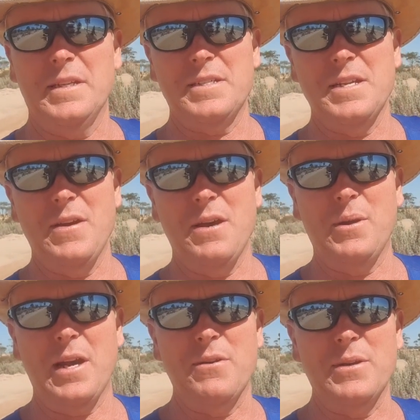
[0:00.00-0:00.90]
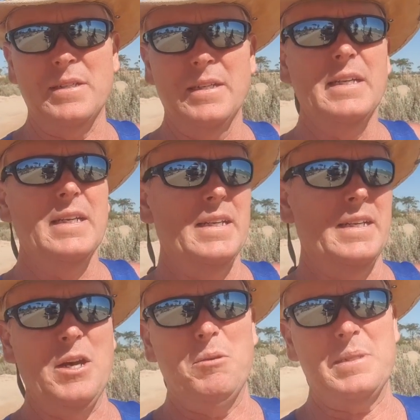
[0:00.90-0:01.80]
let us know how we're going.
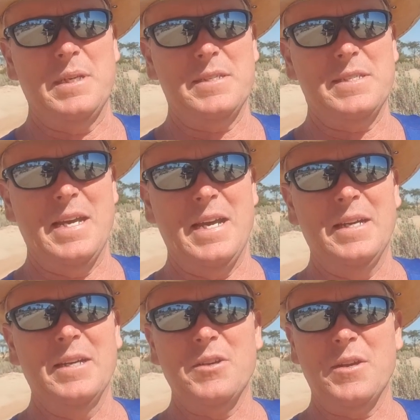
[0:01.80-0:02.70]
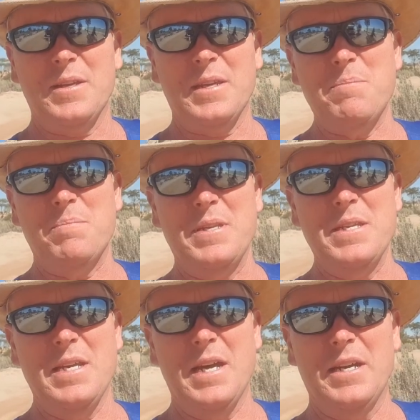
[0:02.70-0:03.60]
It helps us keep
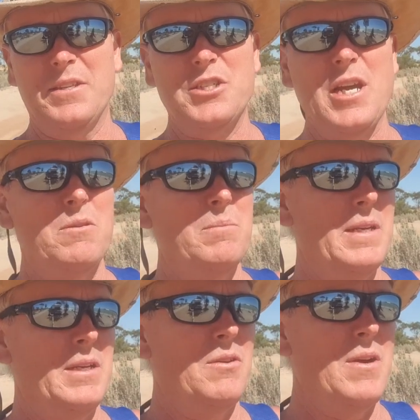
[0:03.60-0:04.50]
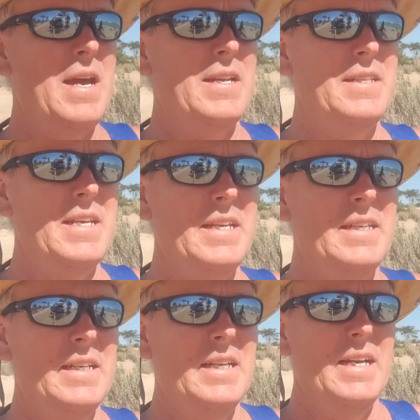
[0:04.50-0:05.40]
the channel being created there.
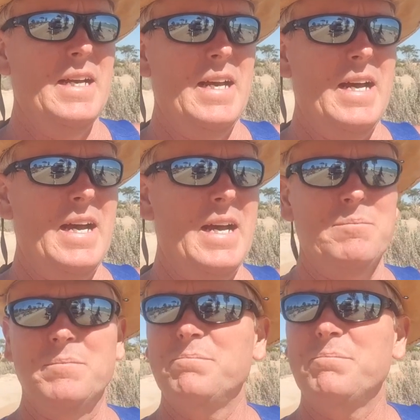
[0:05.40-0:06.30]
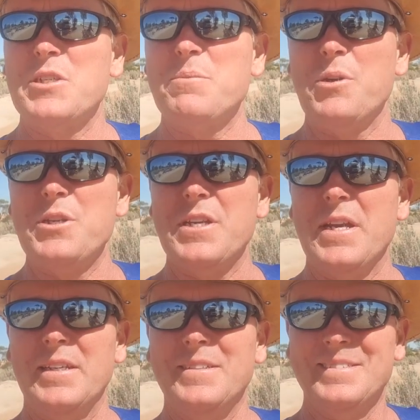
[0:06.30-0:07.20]
Much
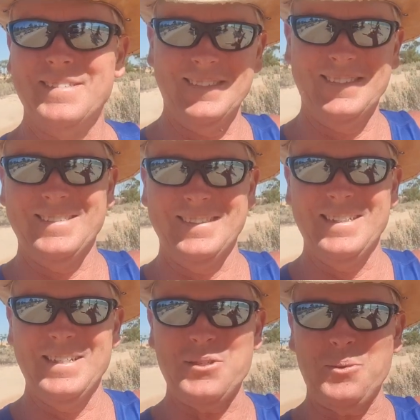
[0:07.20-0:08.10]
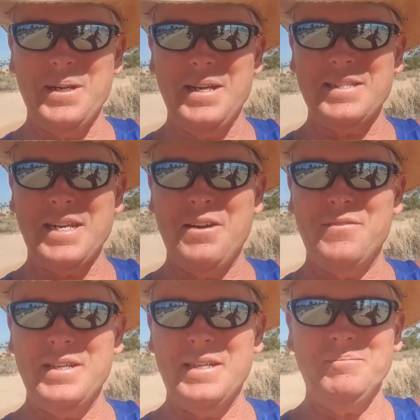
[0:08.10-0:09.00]
appreciated. Sweet as
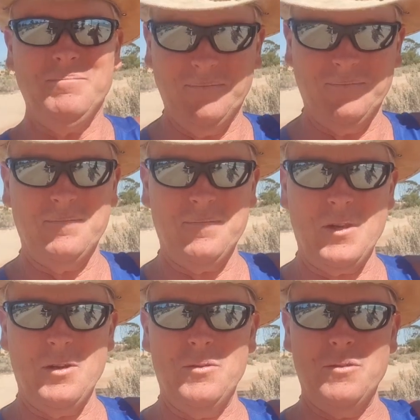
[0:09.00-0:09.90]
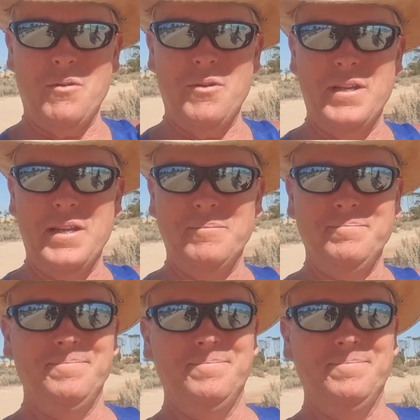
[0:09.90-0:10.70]
RVing, on the road again.